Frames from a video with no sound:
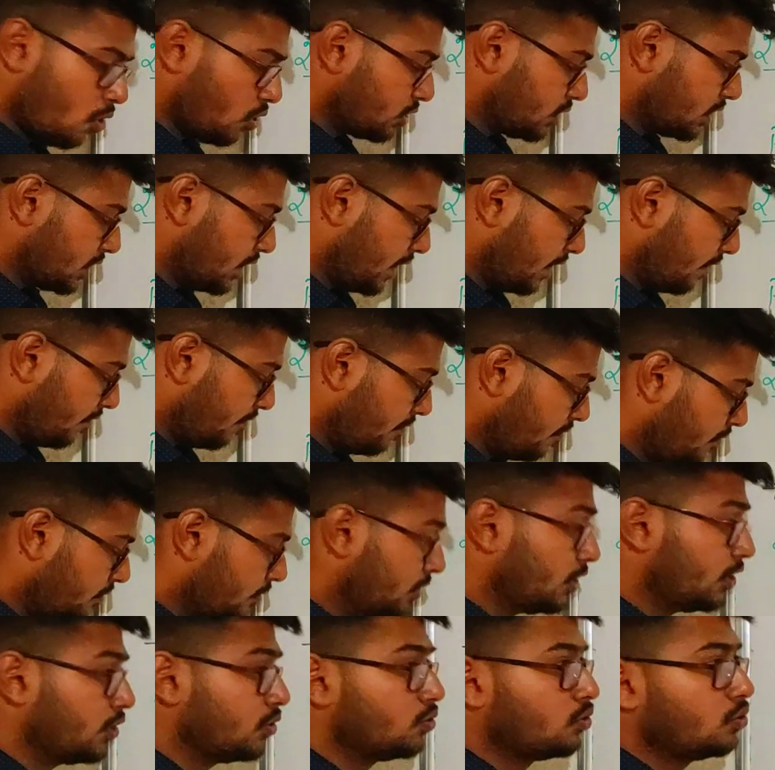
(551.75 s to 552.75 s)
positive
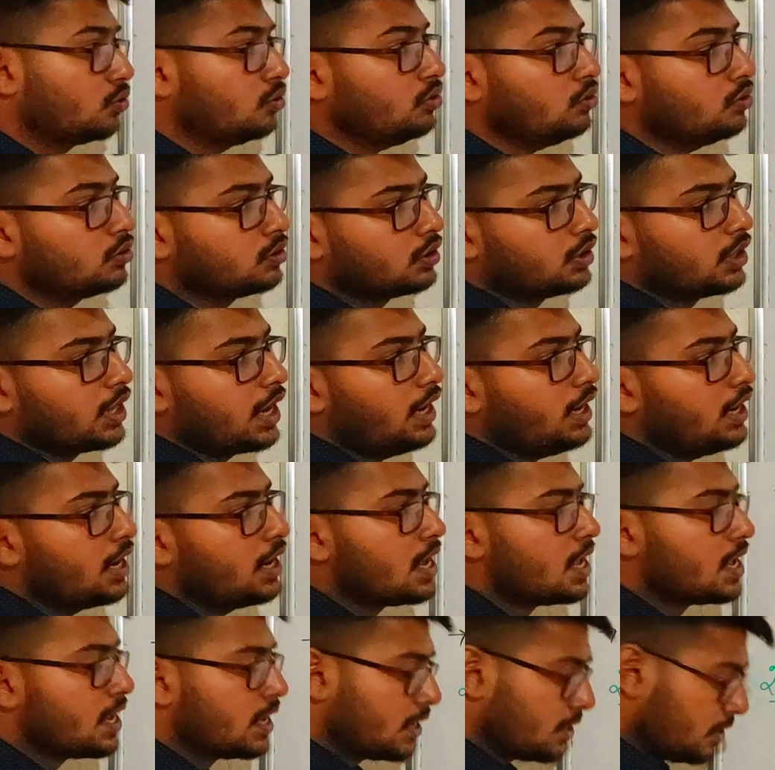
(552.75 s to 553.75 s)
due to
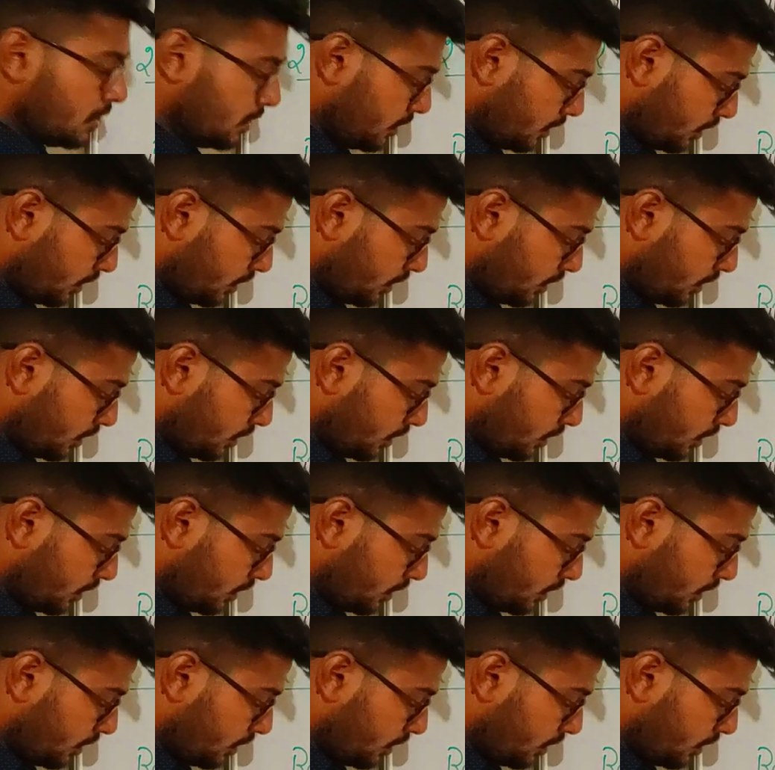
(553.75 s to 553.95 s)
that